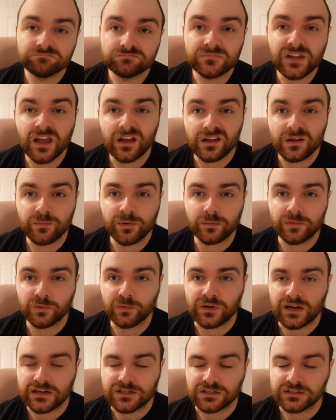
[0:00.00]
Yeah, it probably
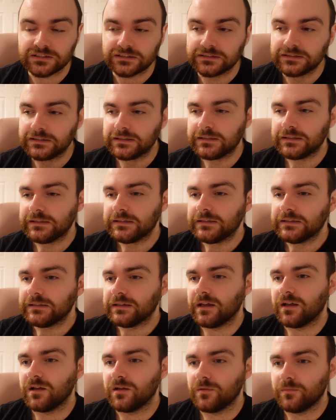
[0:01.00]
would actually.
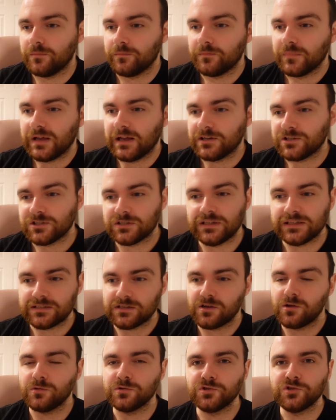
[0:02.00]
Um, I just like to
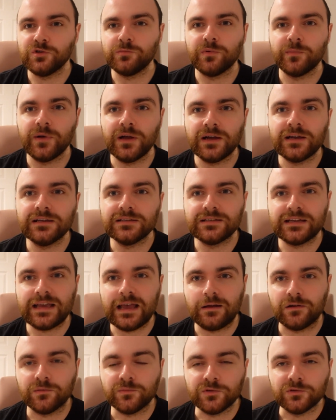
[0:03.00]
hold supermarkets
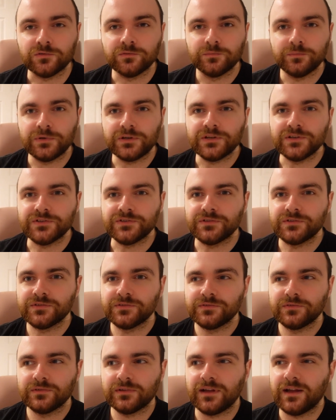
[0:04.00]
accountable because
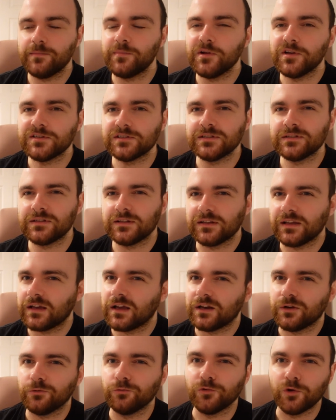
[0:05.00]
I personally think they
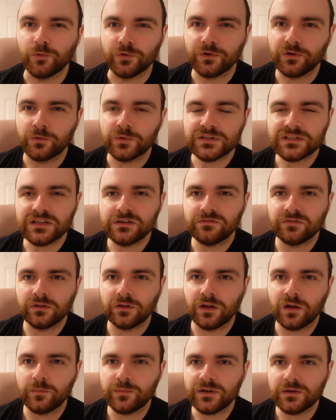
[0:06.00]
kind of ruined whiskey for a
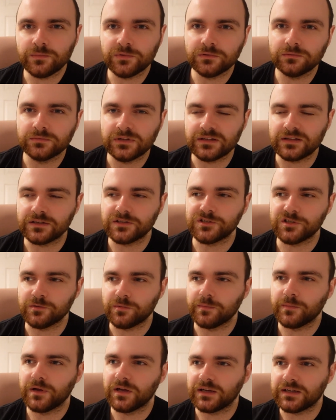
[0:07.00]
lot of people. I think
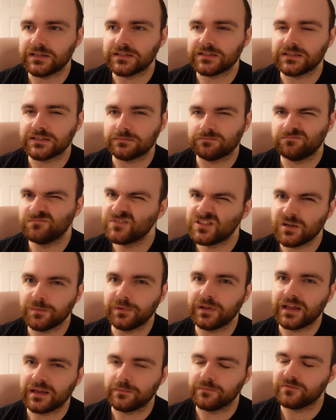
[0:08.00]
supermarkets are to
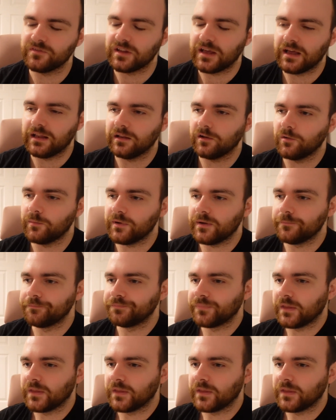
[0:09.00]
blame for that a little bit,